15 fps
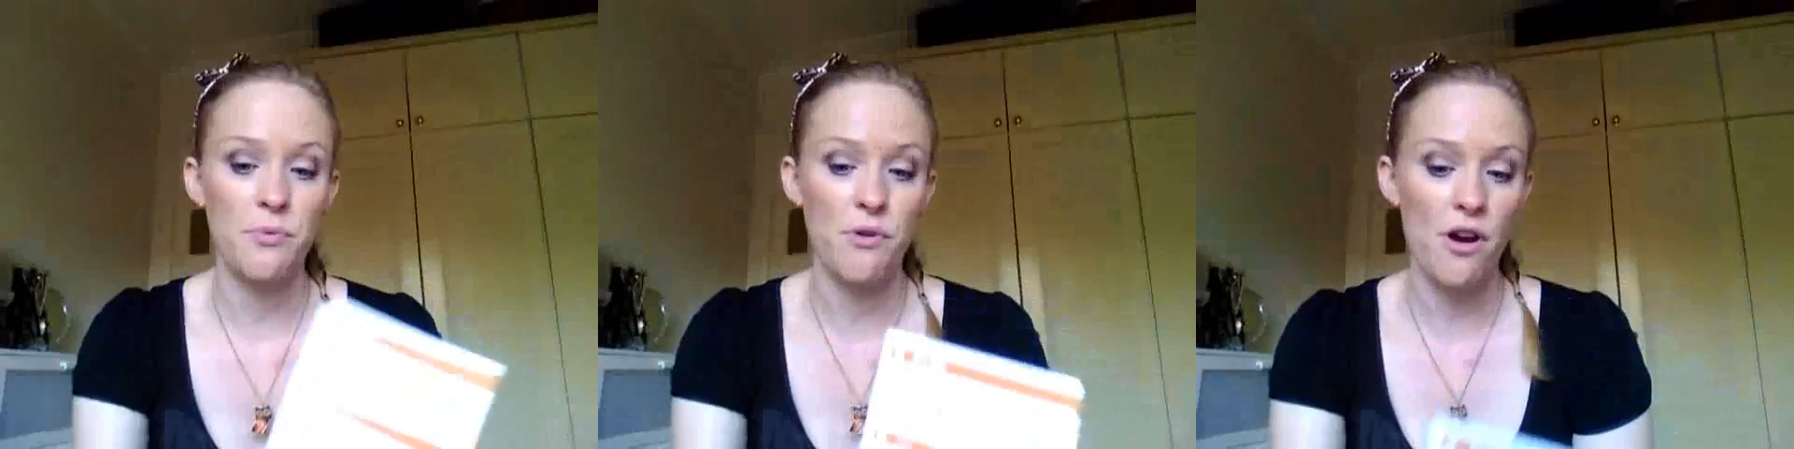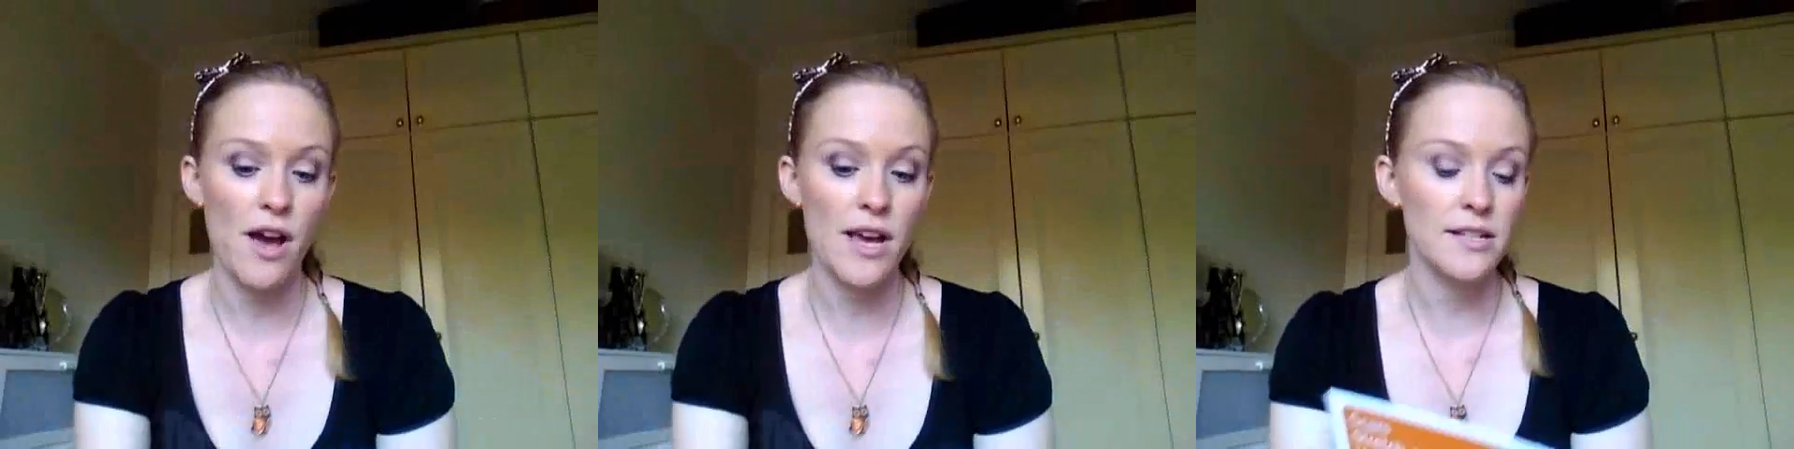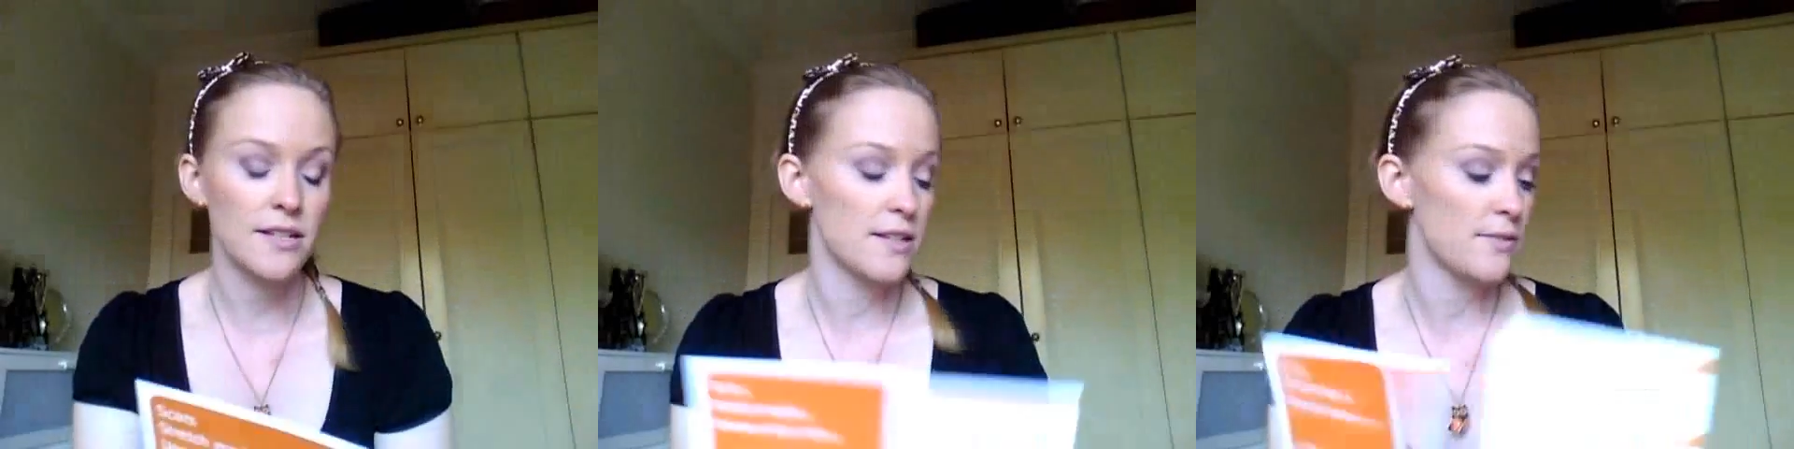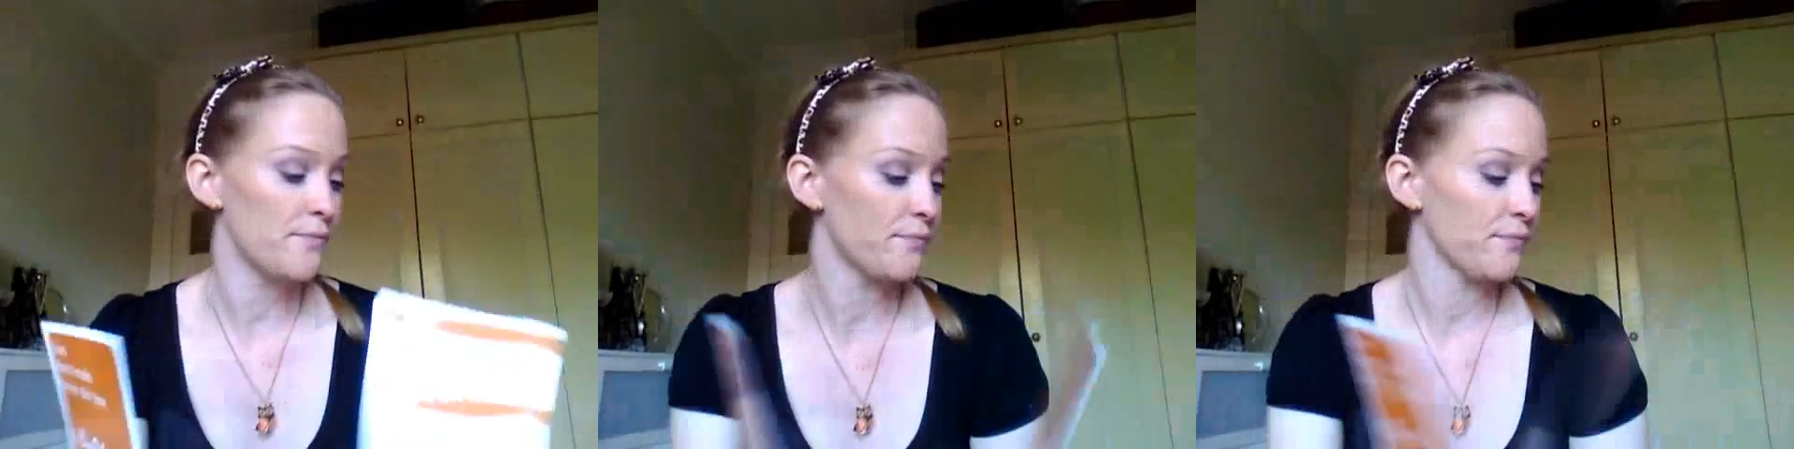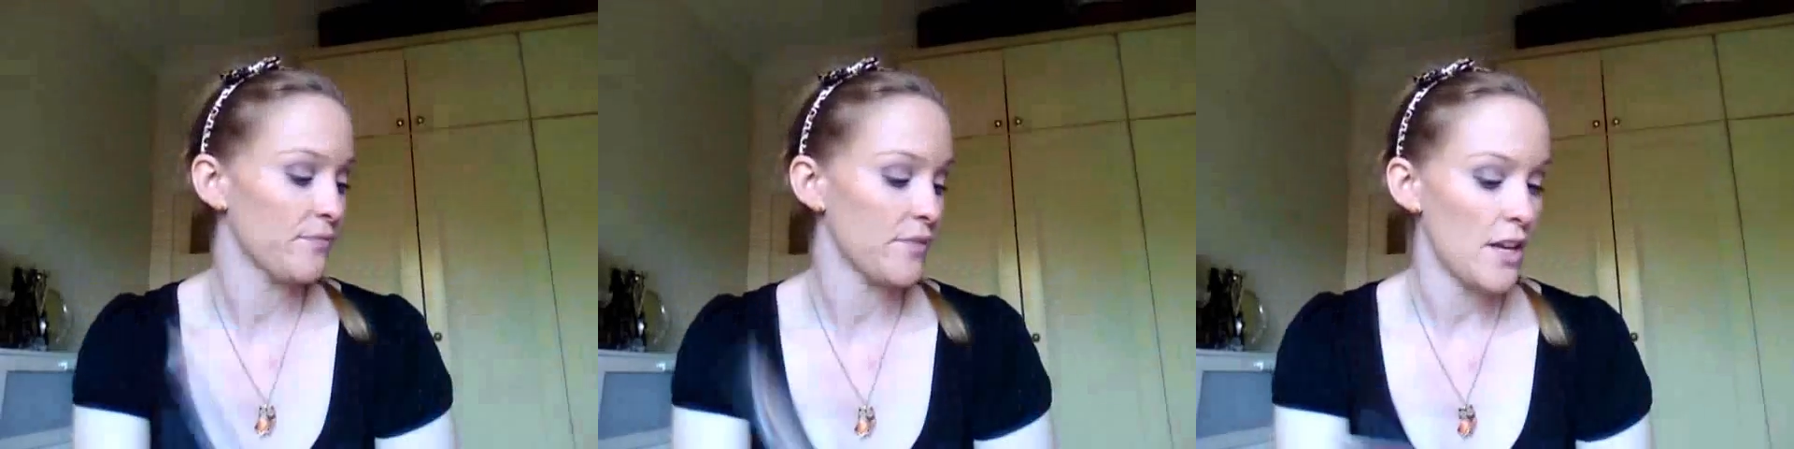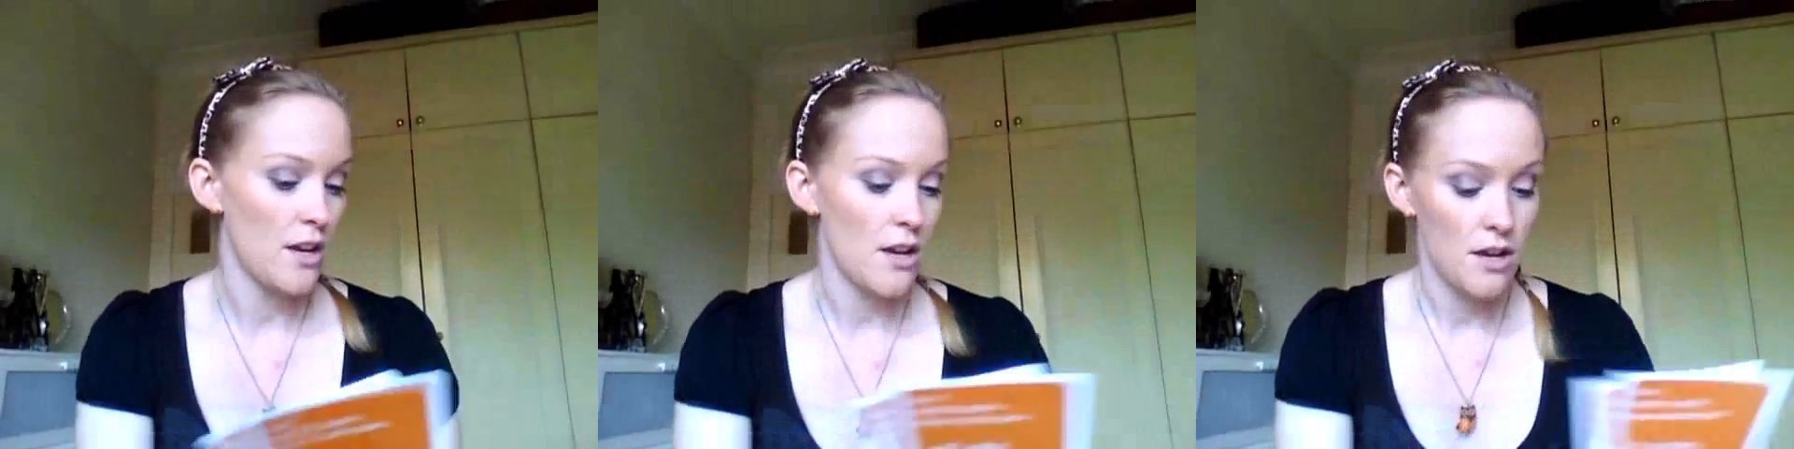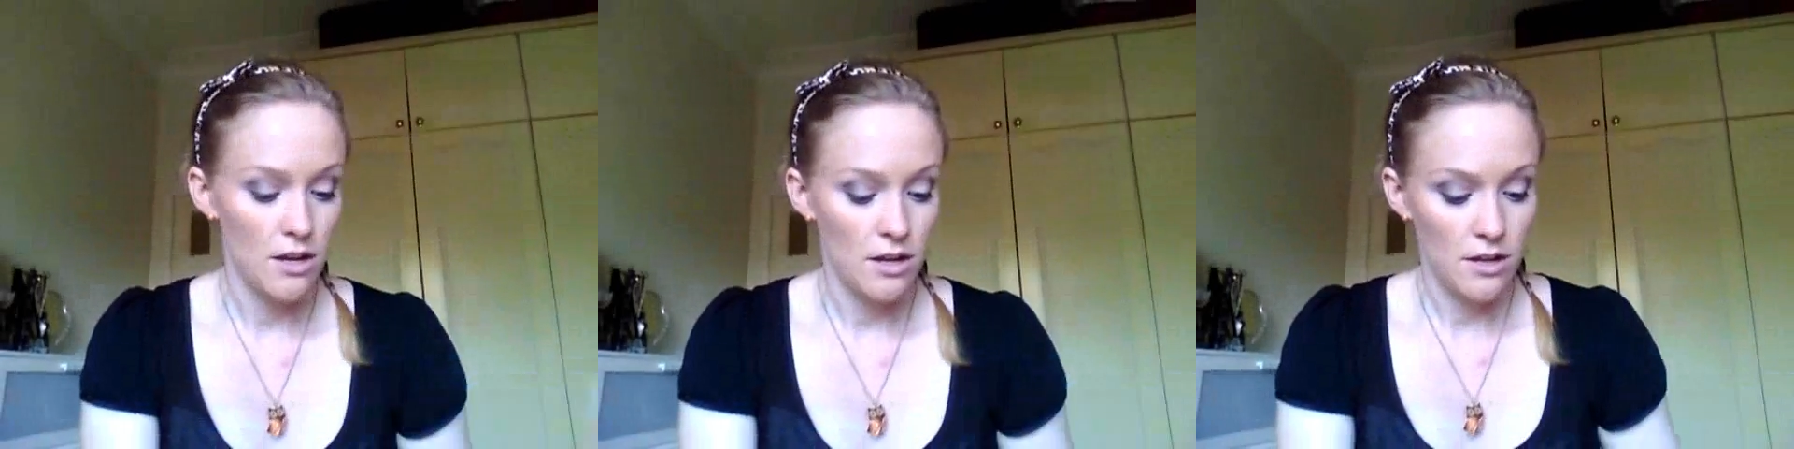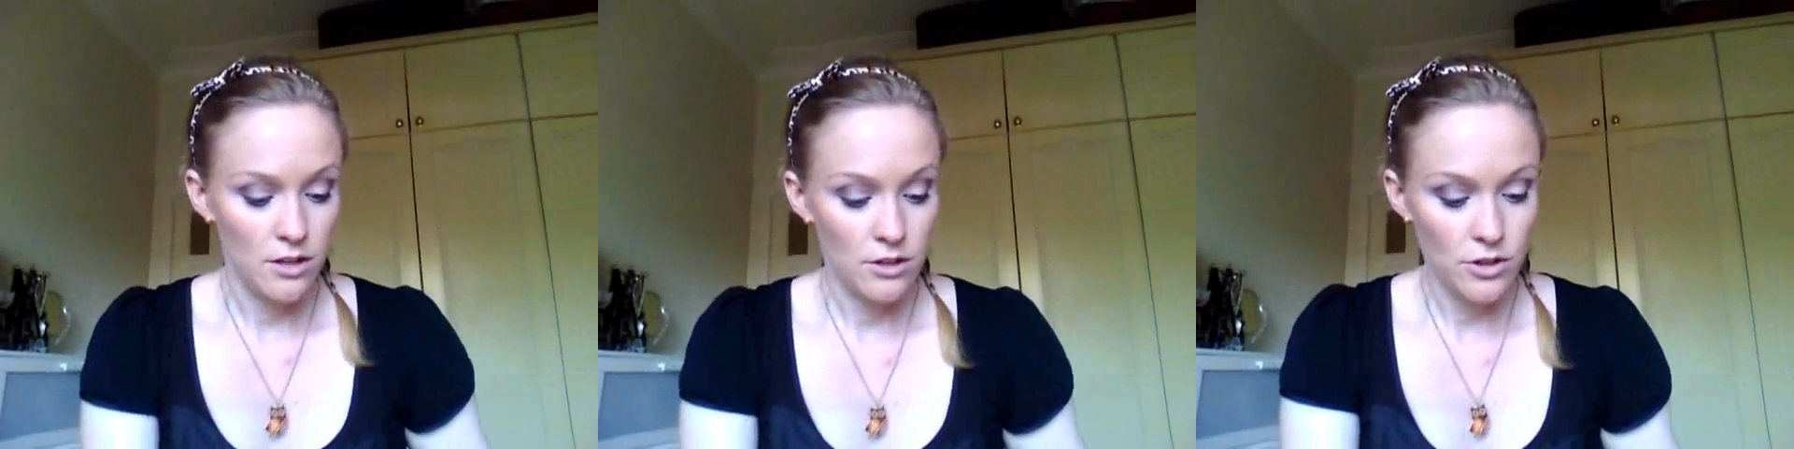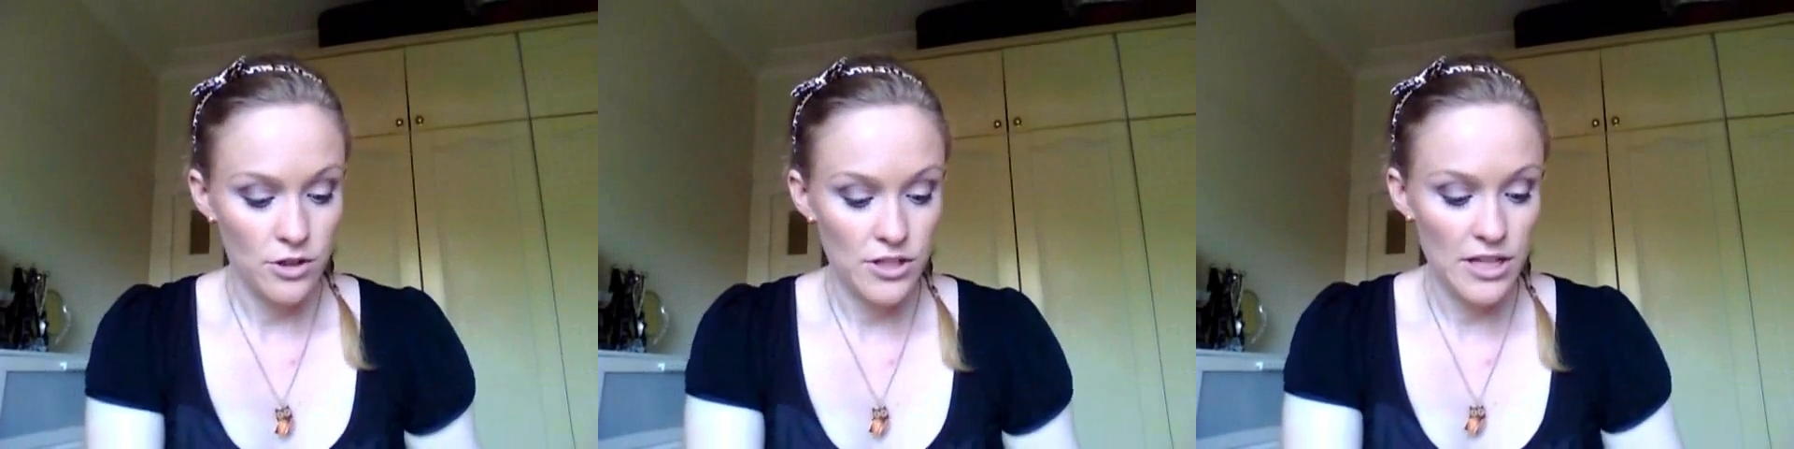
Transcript: the prize. Two